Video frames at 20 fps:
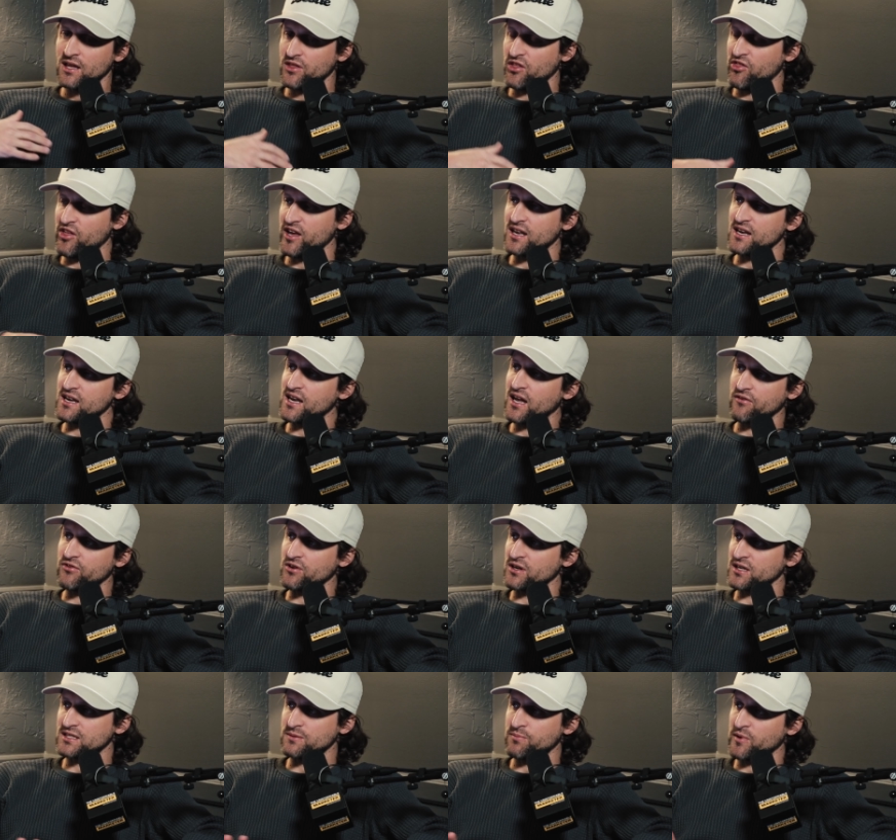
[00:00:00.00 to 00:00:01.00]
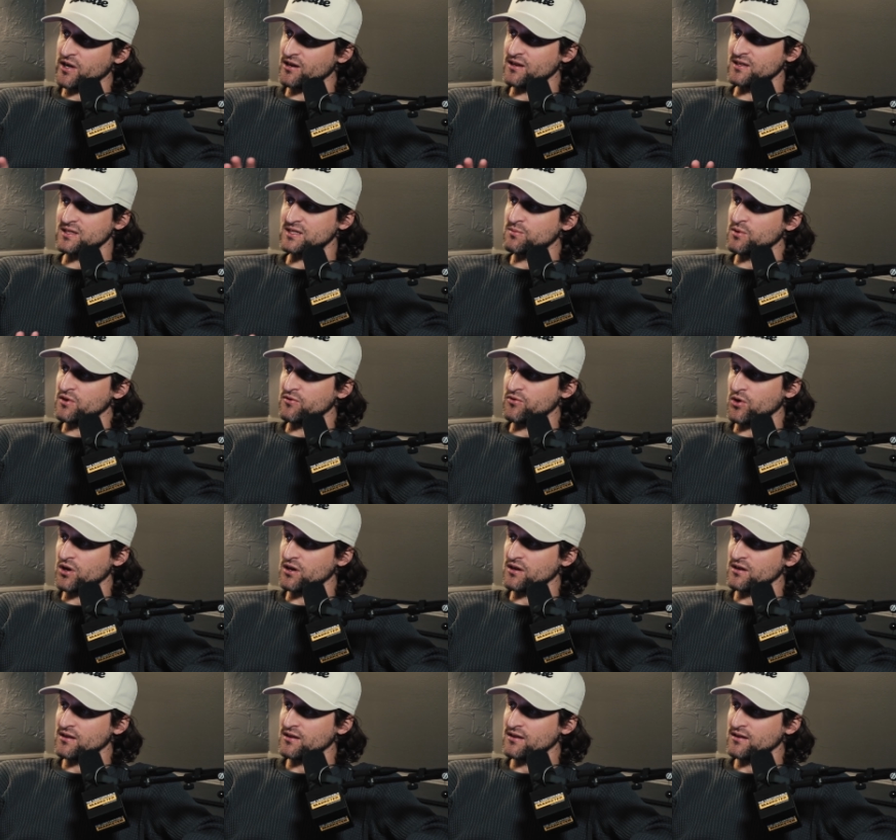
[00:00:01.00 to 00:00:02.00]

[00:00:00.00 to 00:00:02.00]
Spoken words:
that they had never experienced before.